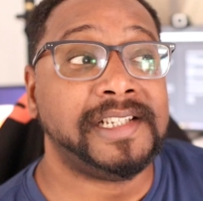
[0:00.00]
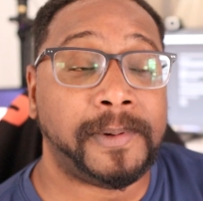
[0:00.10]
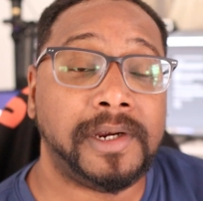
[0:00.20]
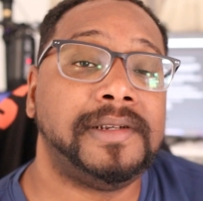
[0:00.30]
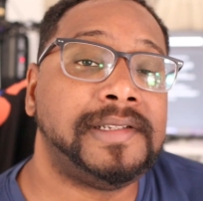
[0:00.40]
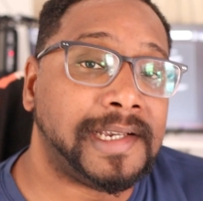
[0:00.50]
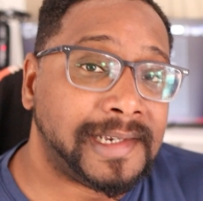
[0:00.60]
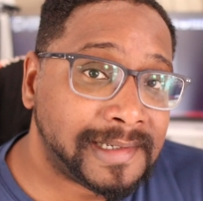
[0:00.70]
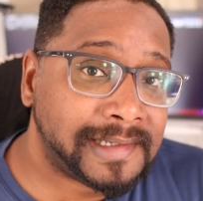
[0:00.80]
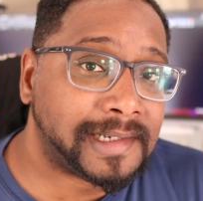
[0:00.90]
experience
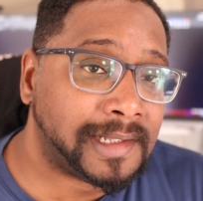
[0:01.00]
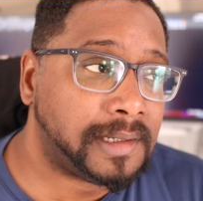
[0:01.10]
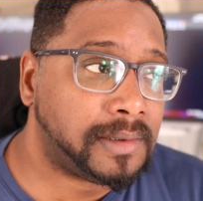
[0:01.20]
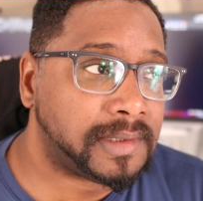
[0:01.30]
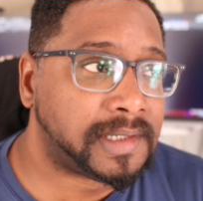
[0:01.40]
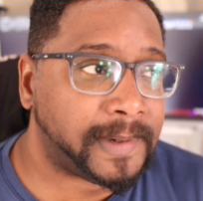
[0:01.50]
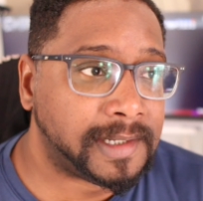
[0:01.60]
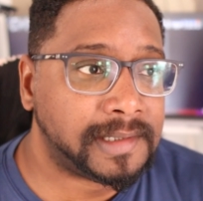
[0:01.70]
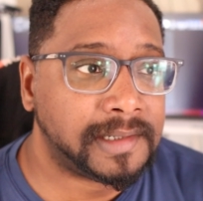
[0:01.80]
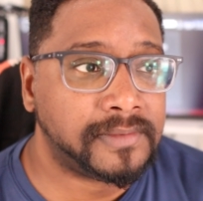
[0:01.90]
is a little
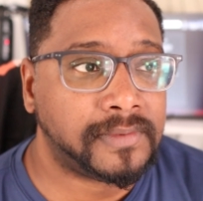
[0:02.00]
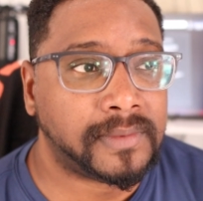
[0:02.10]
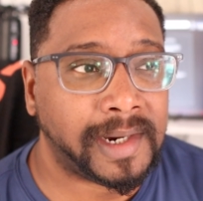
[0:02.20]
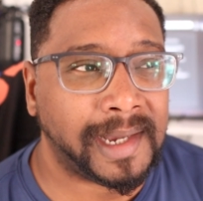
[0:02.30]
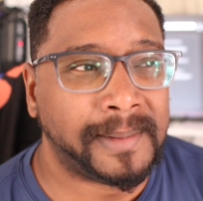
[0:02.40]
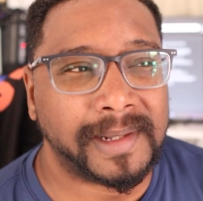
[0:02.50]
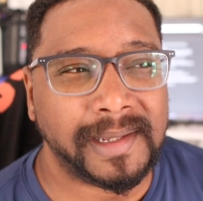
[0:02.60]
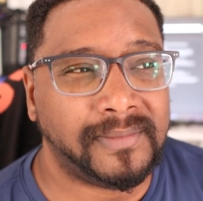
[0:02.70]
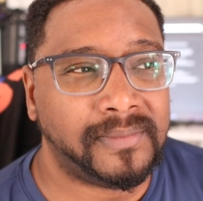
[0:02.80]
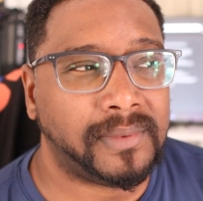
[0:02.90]
expensive, right? I
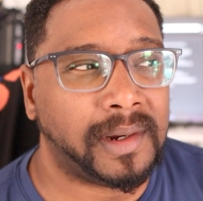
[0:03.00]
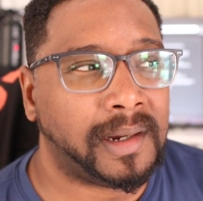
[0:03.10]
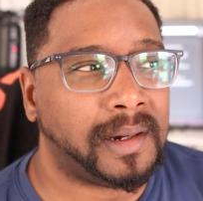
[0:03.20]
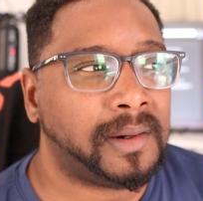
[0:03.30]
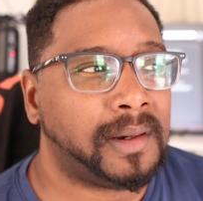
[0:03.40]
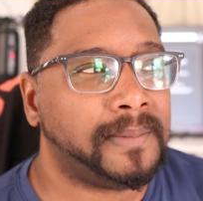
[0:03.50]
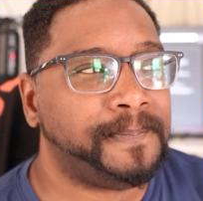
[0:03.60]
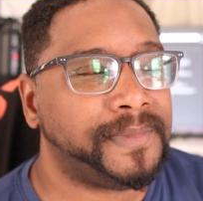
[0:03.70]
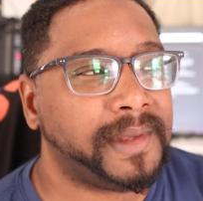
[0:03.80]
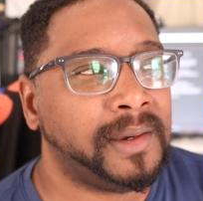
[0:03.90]
believe
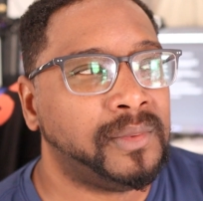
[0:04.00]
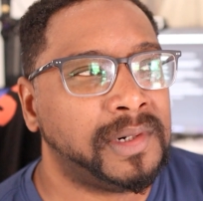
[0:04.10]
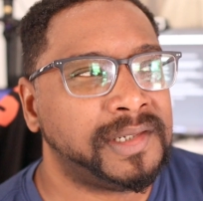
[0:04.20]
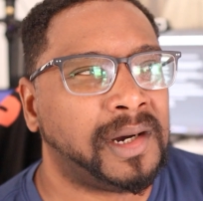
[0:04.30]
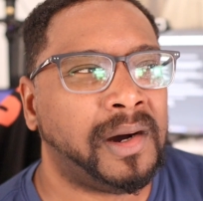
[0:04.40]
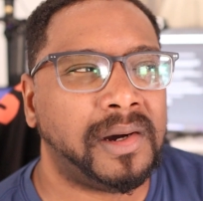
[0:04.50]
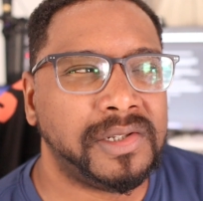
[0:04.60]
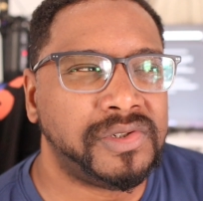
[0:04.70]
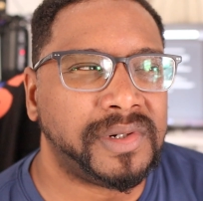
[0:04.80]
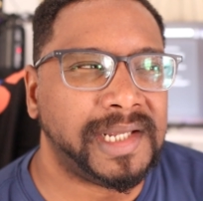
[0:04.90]
it was
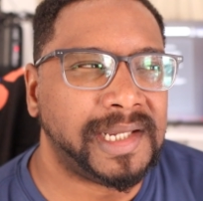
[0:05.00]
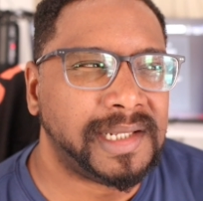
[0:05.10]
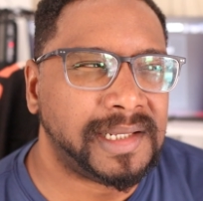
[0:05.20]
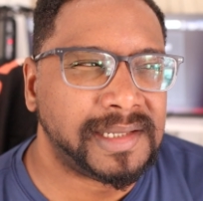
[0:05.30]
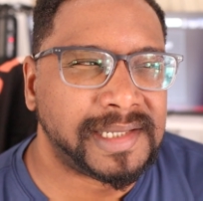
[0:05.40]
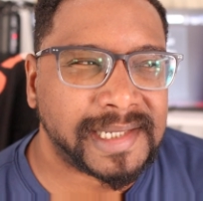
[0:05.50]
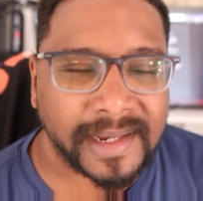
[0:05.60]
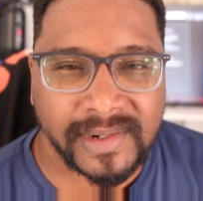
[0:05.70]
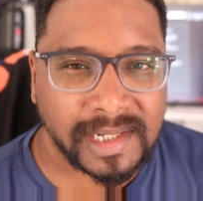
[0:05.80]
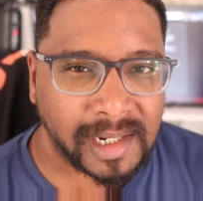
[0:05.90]

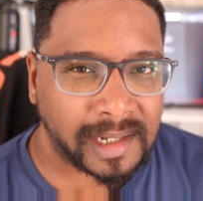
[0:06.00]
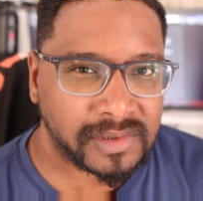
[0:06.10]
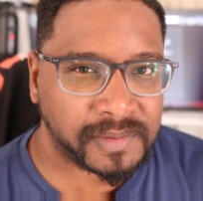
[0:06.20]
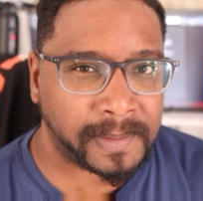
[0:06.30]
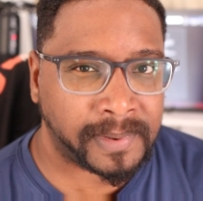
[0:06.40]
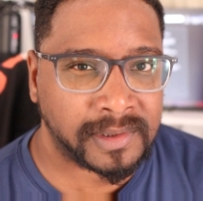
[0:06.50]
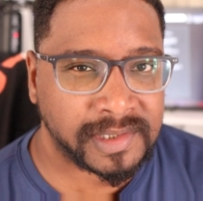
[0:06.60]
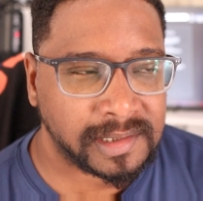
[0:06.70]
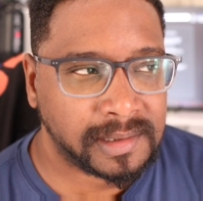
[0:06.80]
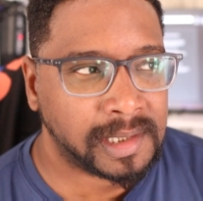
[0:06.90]
$170 per
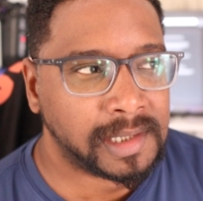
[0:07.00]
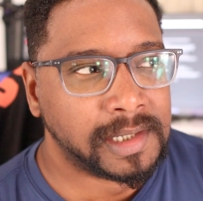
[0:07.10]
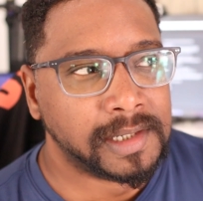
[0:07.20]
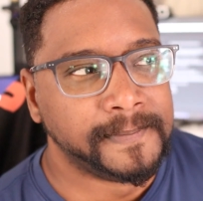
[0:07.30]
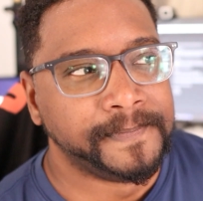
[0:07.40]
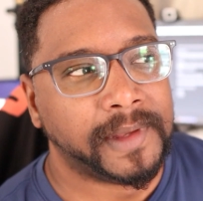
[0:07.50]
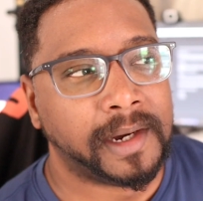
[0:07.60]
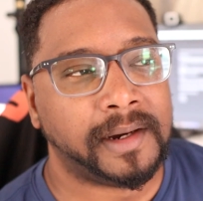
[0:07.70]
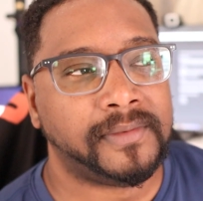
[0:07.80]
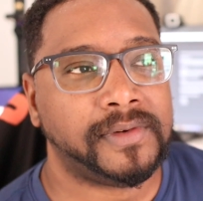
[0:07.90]
person
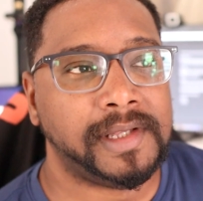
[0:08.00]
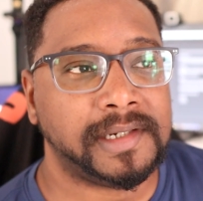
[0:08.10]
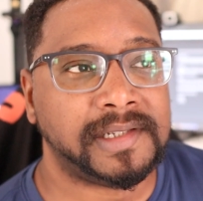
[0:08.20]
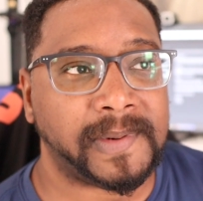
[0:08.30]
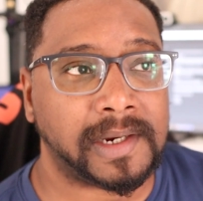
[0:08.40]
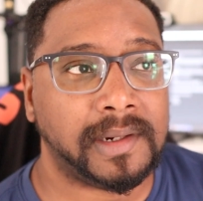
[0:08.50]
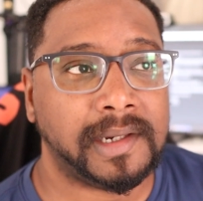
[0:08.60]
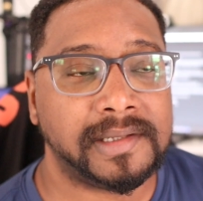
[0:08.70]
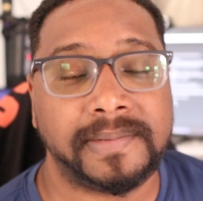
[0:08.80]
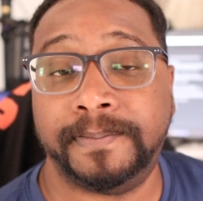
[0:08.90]
for the
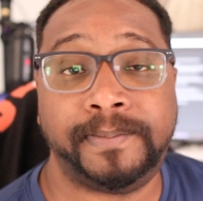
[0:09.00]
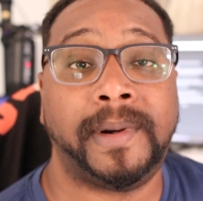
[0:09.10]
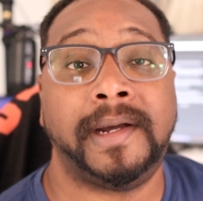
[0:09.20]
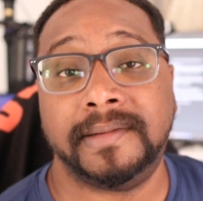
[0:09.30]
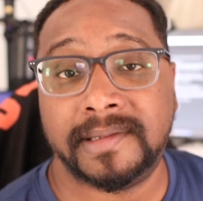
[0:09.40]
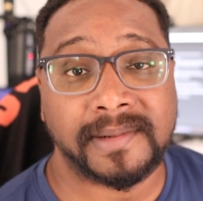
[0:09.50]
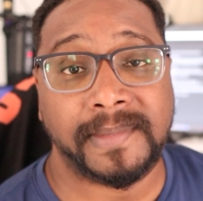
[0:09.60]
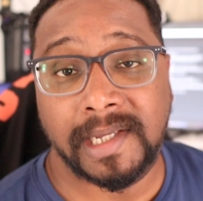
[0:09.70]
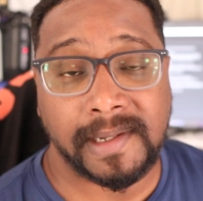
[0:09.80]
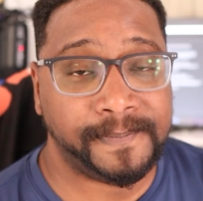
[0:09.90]
experience. But to
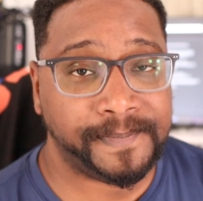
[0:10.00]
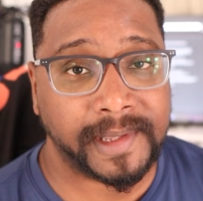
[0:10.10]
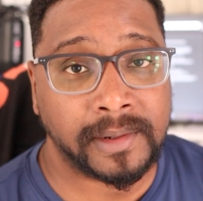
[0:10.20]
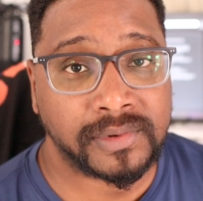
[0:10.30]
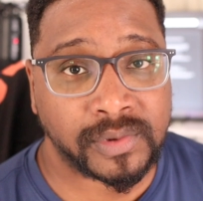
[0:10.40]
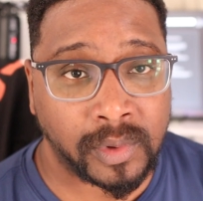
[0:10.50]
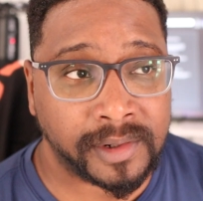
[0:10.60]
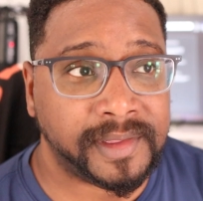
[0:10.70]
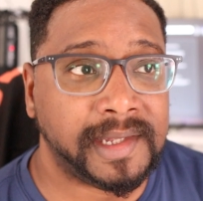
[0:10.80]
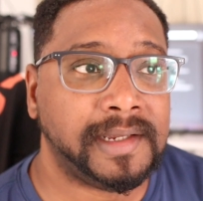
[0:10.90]
me, it was
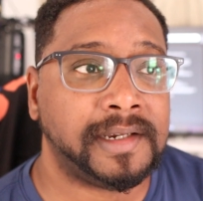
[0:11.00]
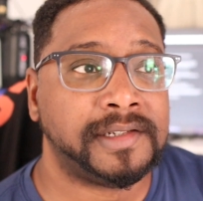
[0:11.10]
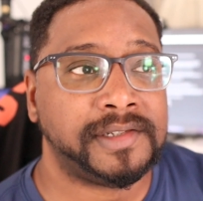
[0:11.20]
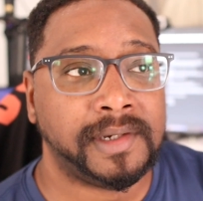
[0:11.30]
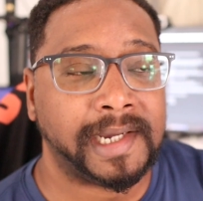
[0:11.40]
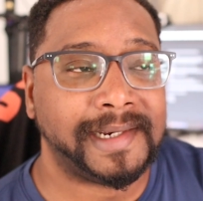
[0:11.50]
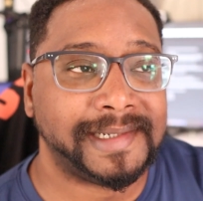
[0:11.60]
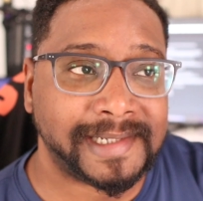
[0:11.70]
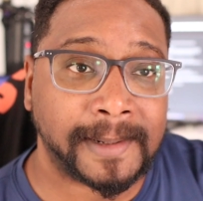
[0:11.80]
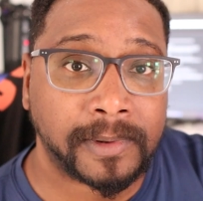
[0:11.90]
worth it because you kind
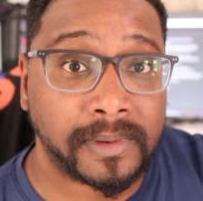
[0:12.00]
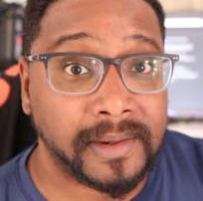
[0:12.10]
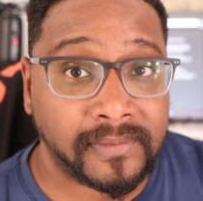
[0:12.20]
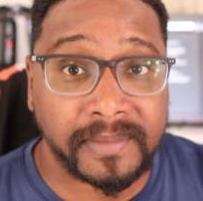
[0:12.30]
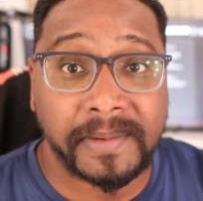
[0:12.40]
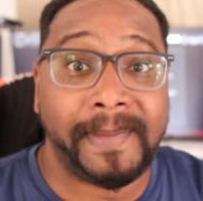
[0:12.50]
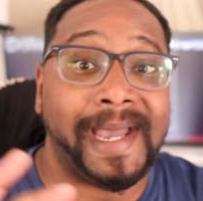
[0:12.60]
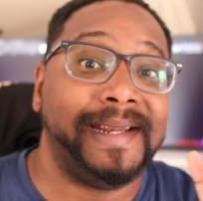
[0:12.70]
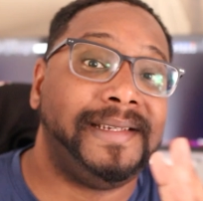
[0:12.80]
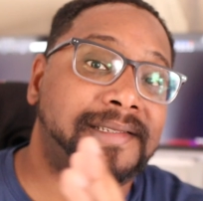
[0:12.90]
of separate from the
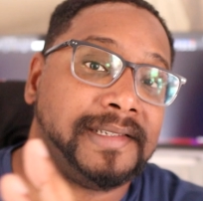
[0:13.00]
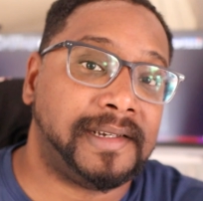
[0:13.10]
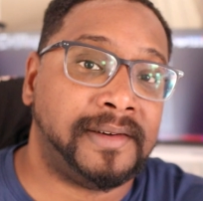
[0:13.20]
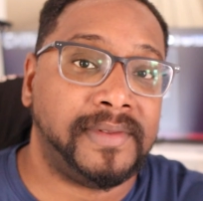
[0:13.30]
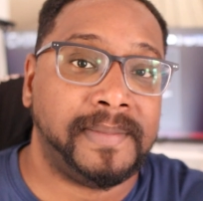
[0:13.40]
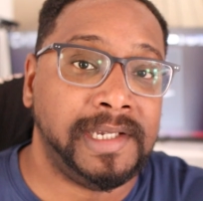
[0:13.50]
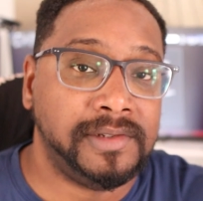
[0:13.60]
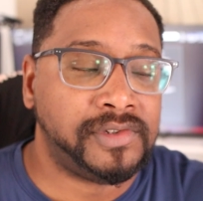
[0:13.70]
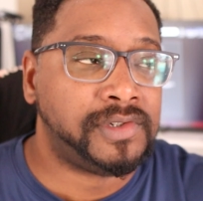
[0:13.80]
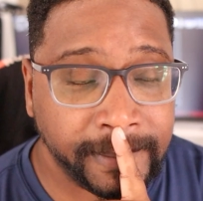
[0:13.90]
madness of the
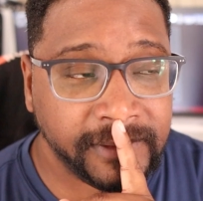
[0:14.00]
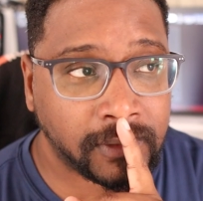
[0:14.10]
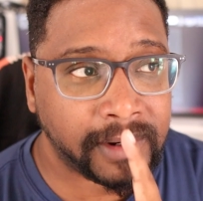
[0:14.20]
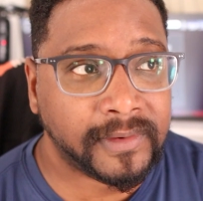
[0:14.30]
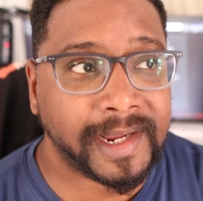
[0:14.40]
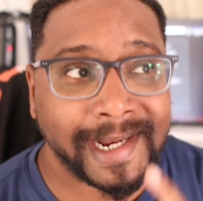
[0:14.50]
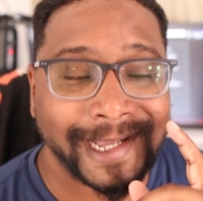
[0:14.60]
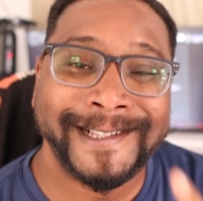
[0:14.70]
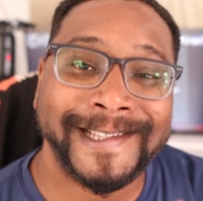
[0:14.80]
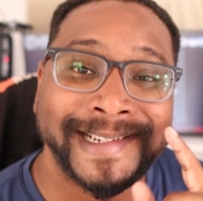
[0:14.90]
beach. And before I
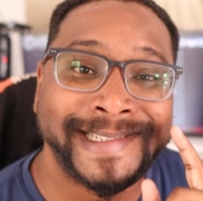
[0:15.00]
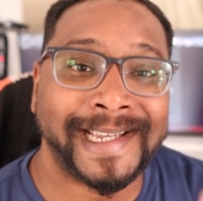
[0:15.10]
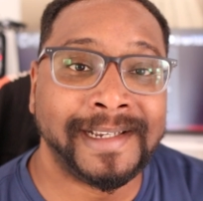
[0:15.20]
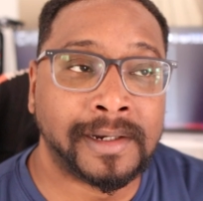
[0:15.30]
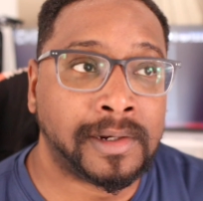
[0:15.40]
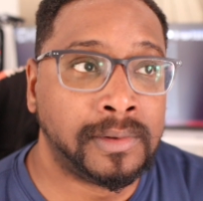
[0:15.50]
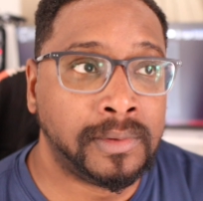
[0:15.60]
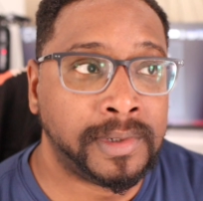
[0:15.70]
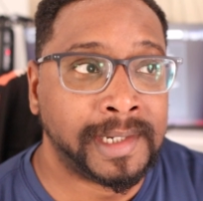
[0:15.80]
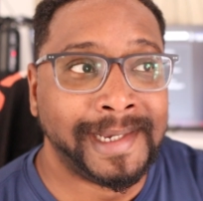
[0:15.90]
forget, it does
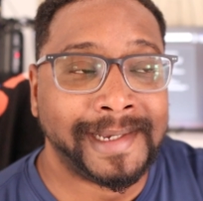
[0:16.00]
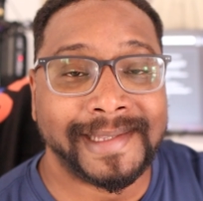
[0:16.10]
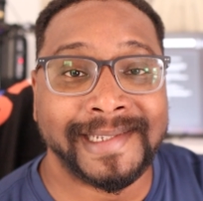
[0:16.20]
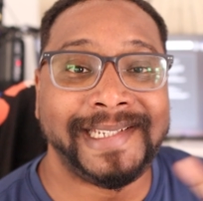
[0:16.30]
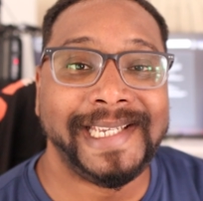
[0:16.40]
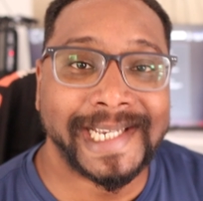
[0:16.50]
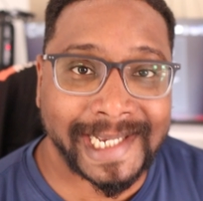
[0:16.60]
include the sea